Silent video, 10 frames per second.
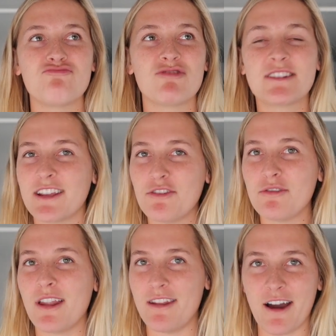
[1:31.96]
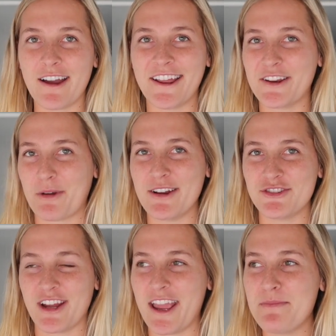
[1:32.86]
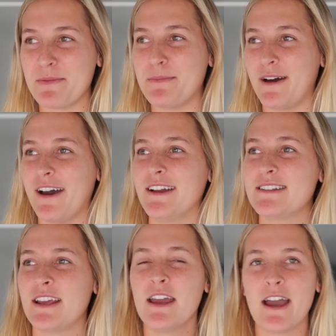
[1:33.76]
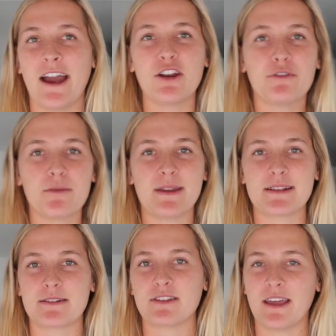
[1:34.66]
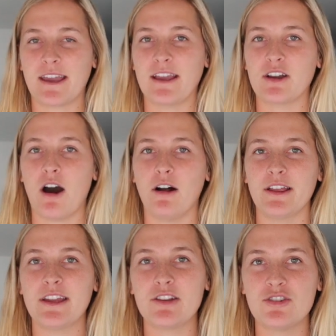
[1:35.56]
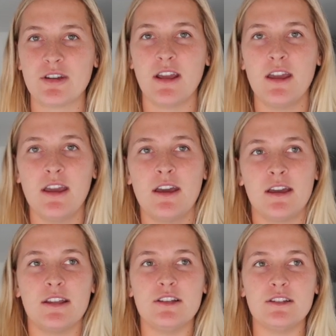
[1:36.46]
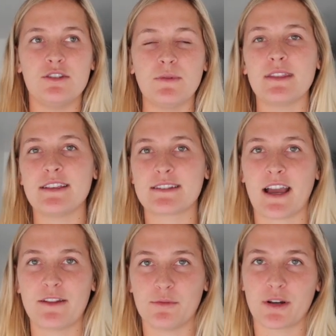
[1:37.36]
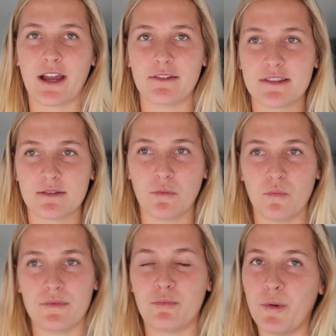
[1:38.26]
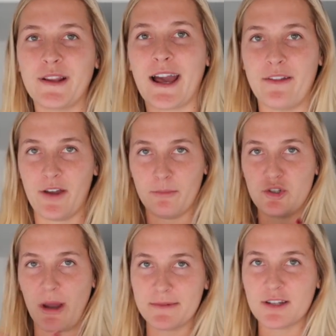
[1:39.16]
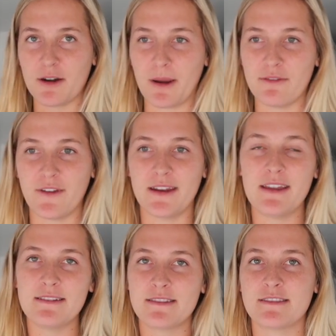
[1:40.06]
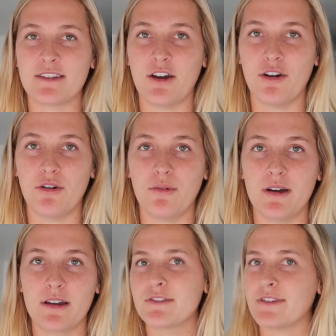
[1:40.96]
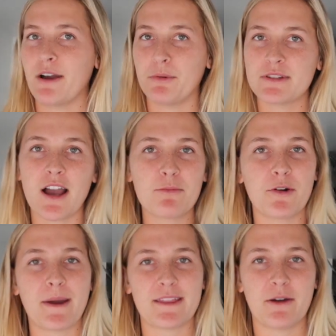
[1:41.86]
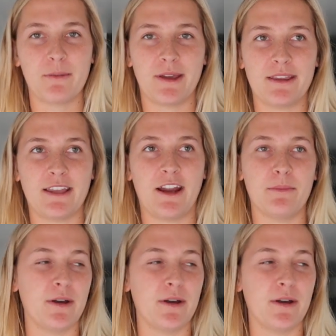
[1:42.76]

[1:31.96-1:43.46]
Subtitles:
still not in great shape, but I know for me, especially like in college, doing these kind of workouts would kind of help jumpstart my fitness. So yeah, we'll talk more about that when we get there,